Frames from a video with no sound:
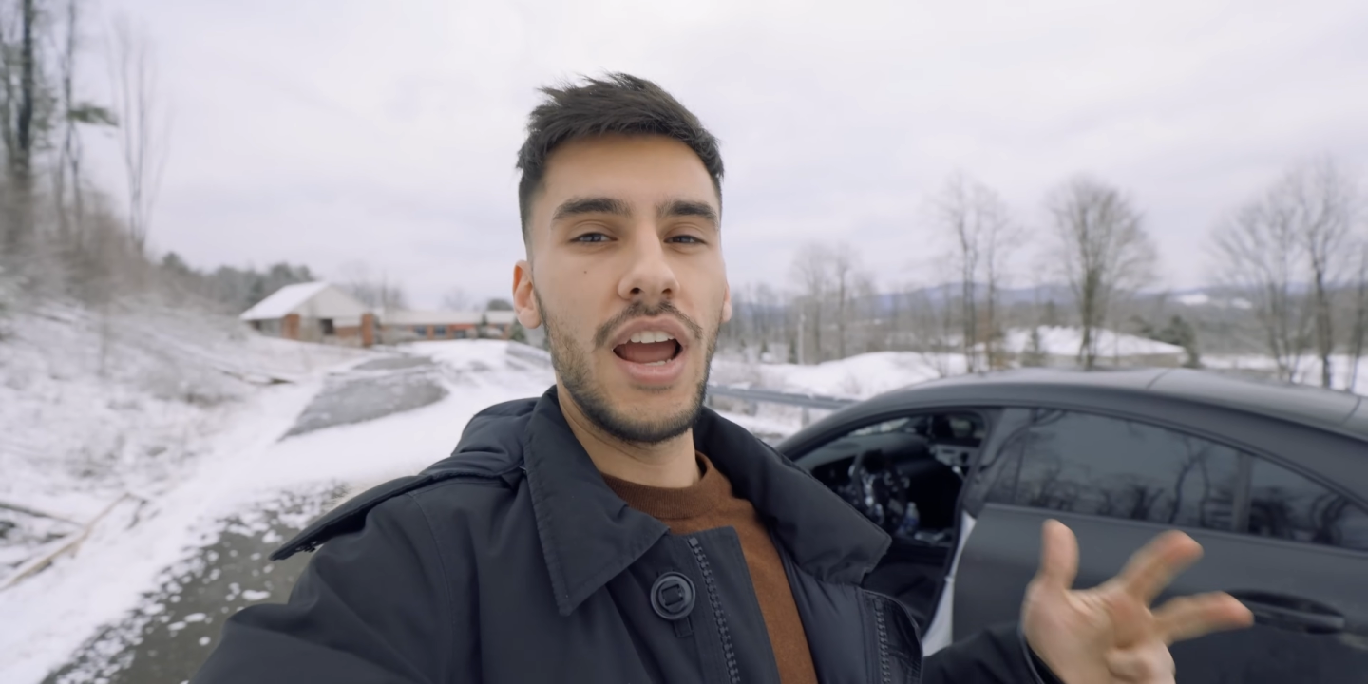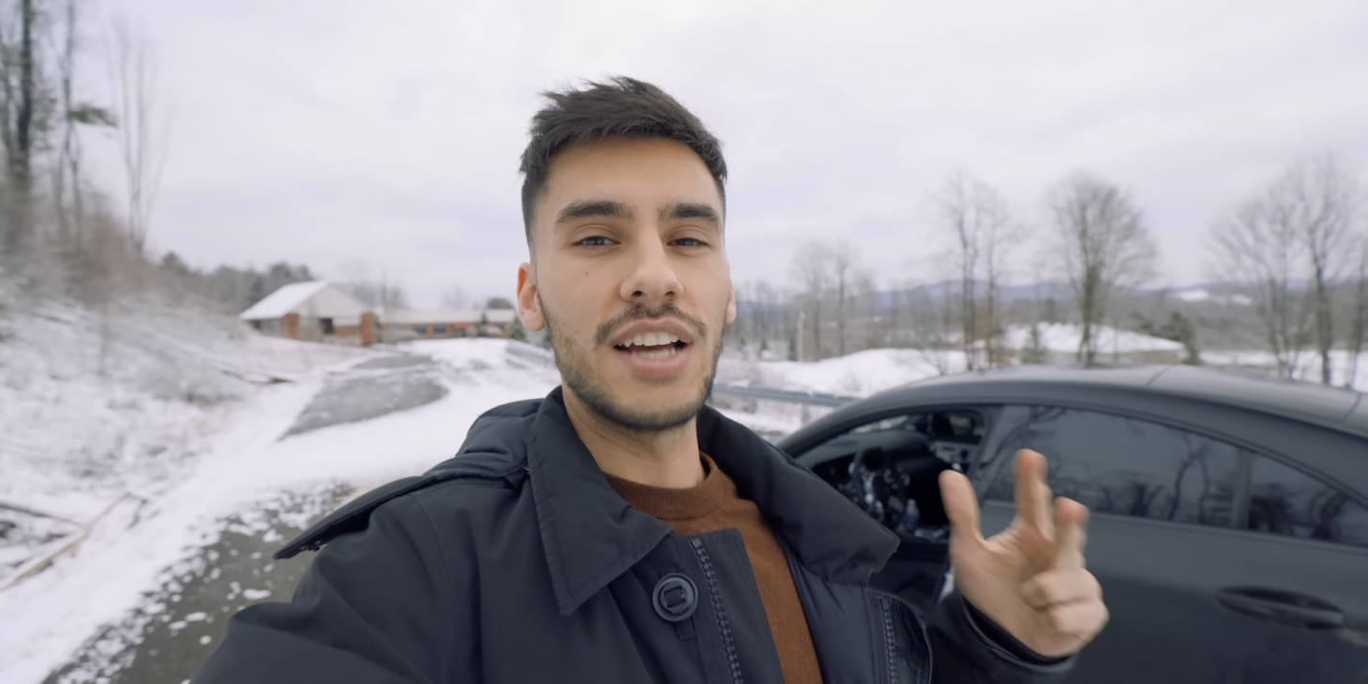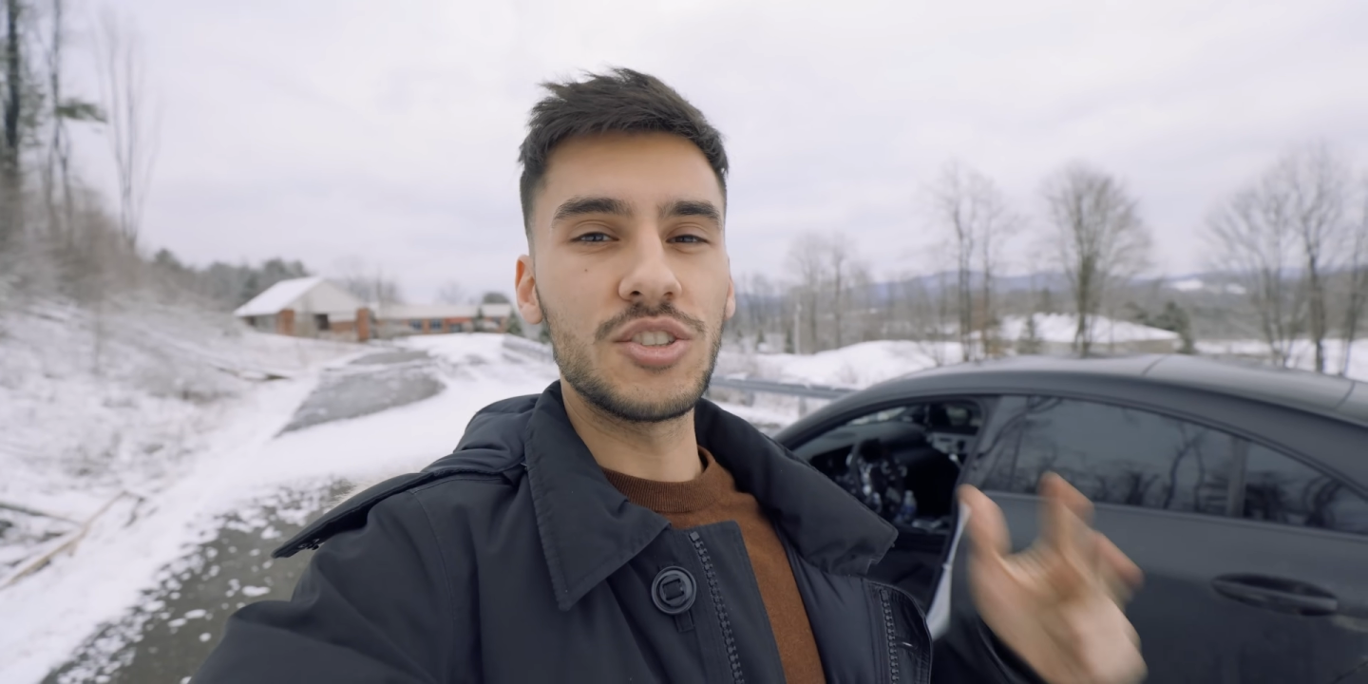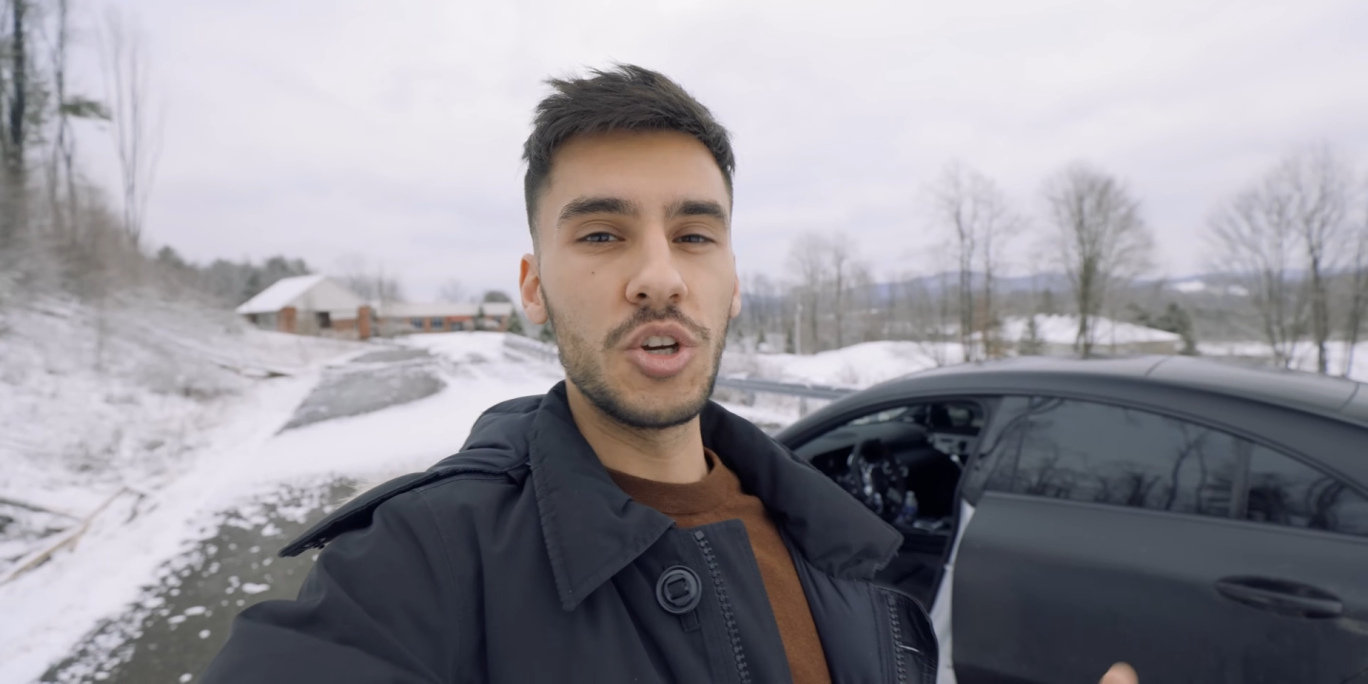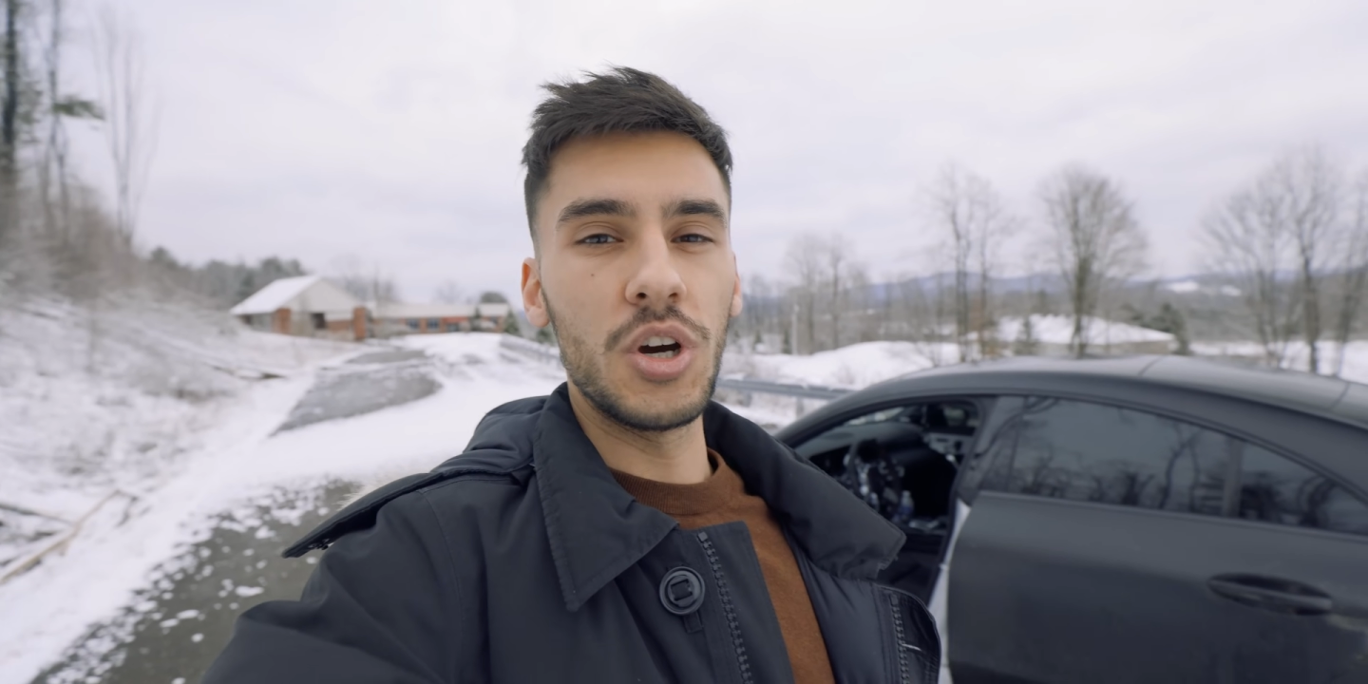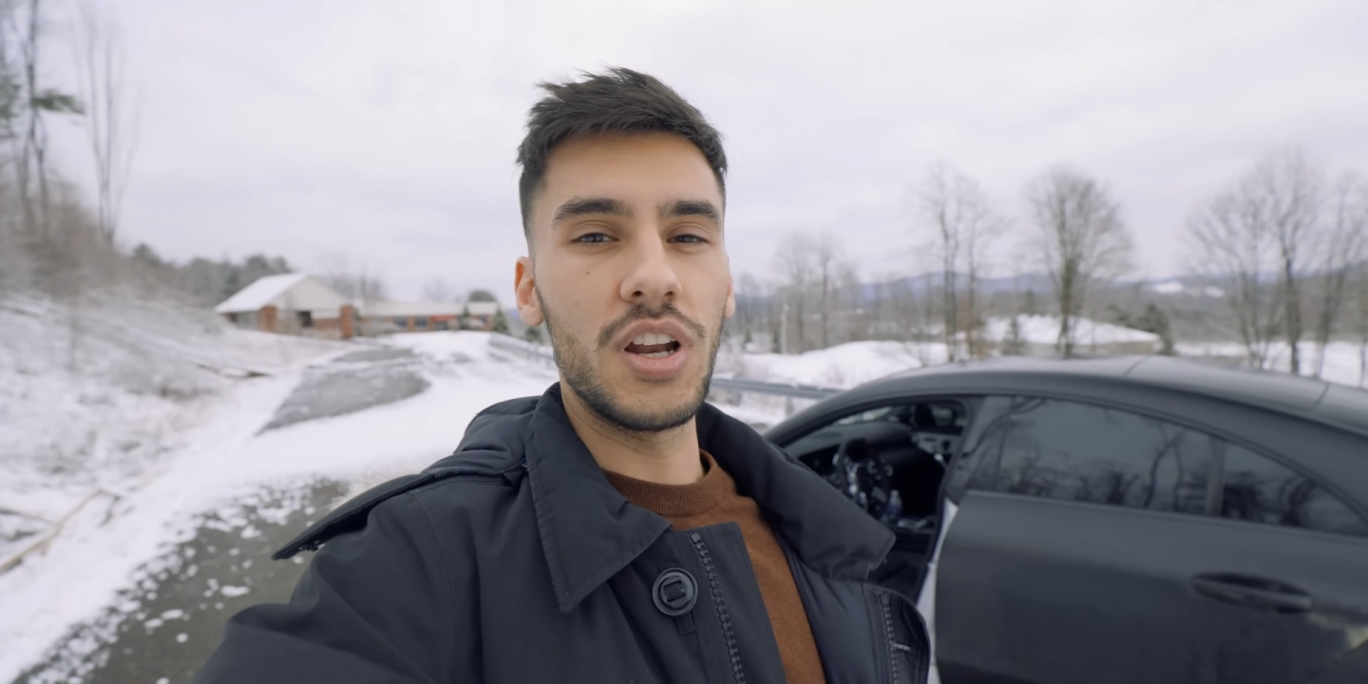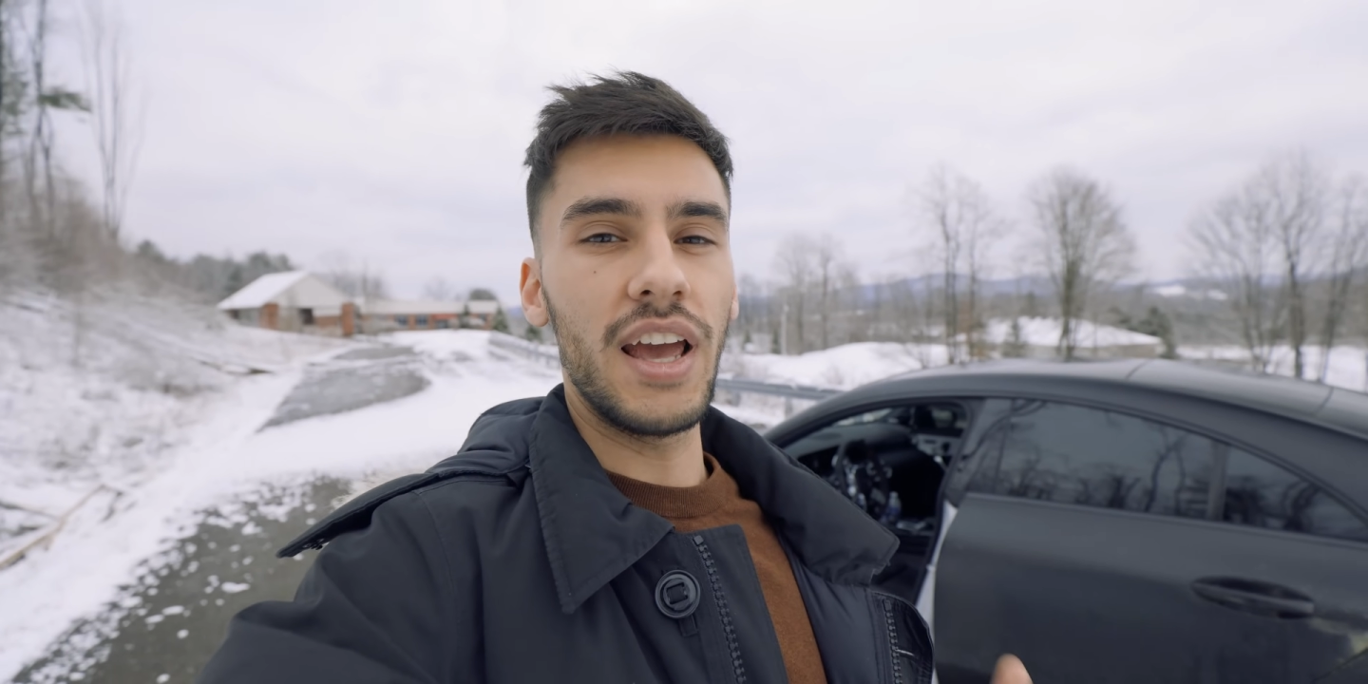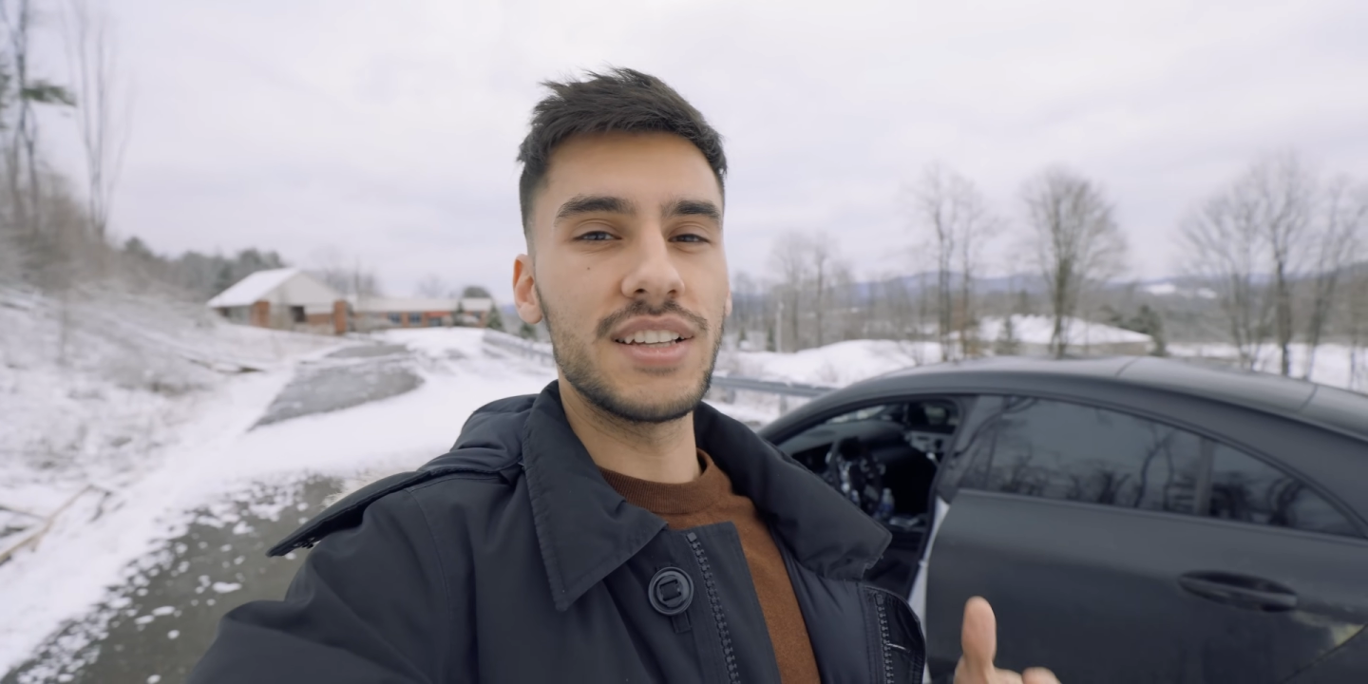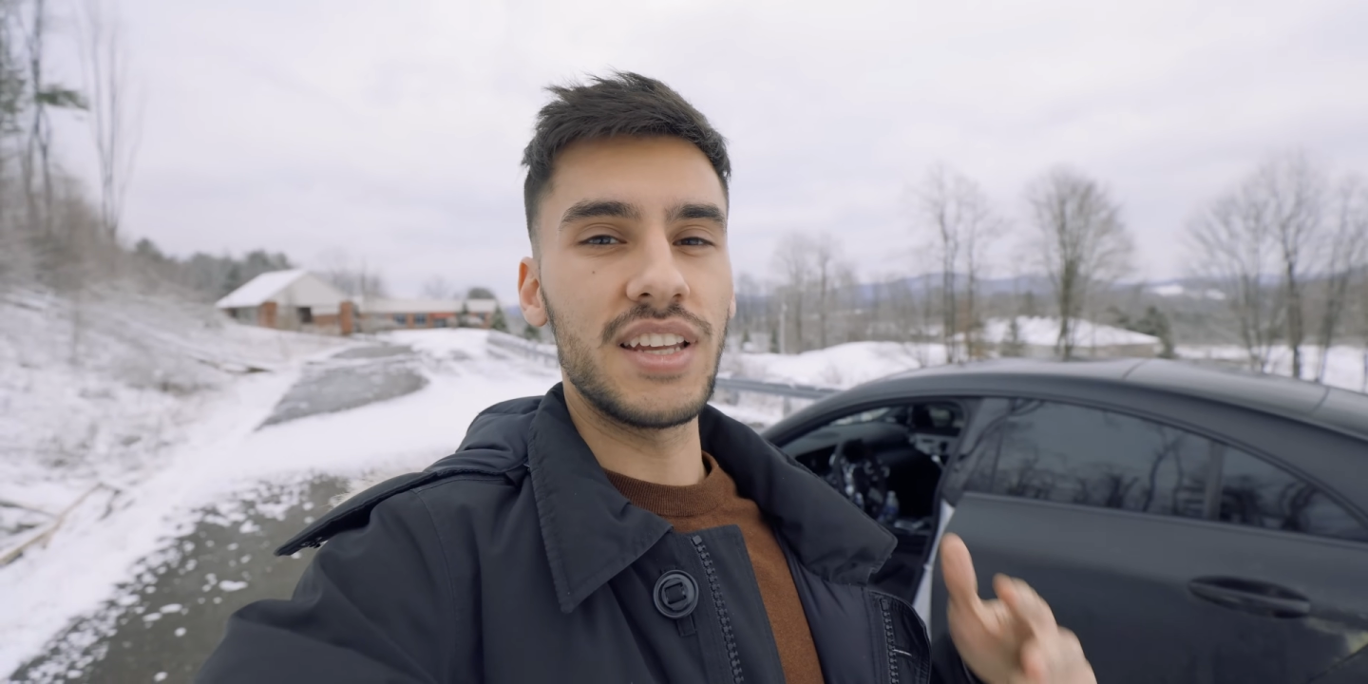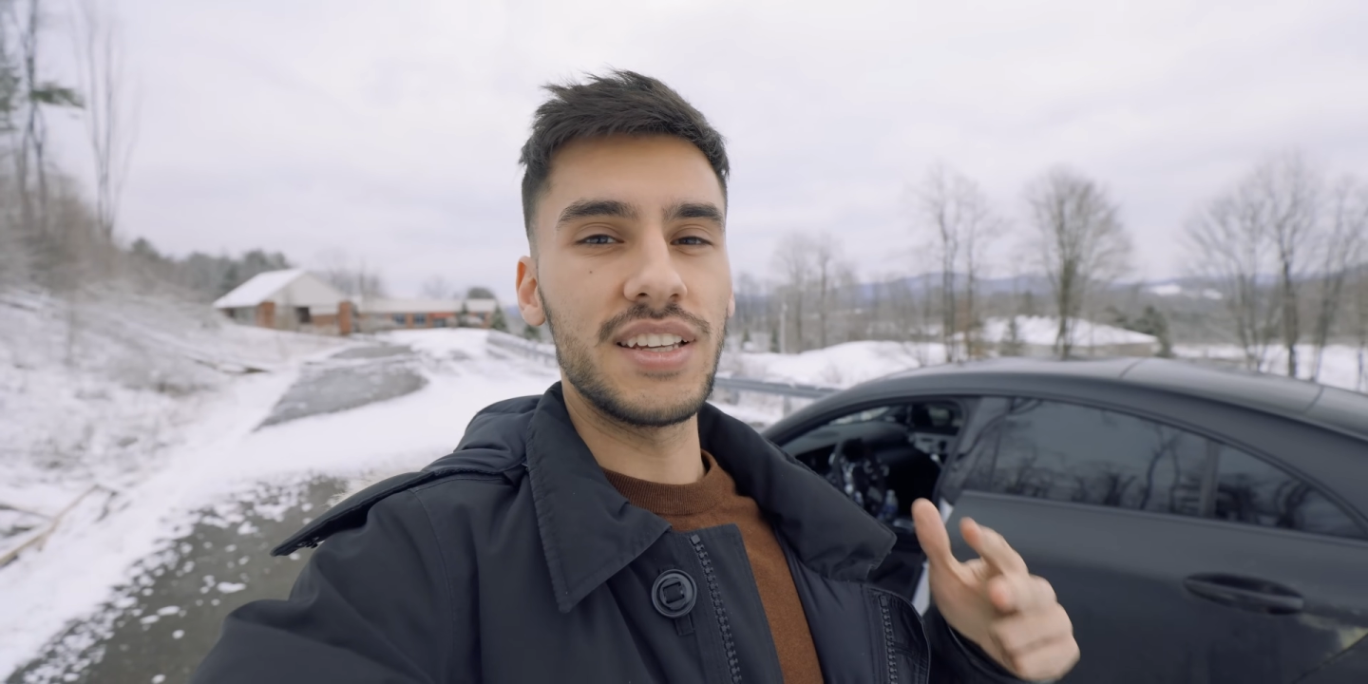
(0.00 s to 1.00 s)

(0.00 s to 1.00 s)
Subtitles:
as good as